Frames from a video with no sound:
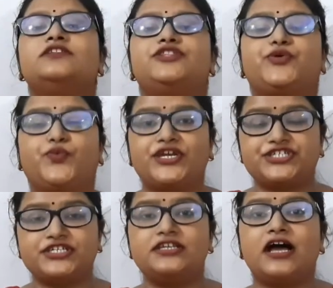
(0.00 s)
The
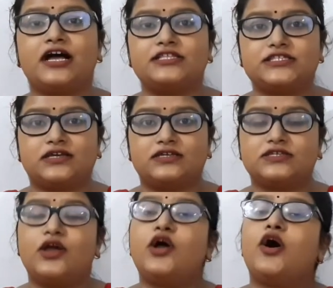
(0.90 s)
question and
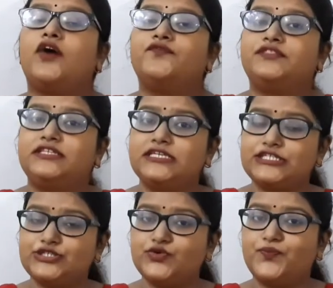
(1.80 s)
answers of
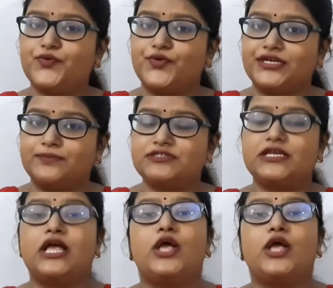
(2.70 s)
these two poems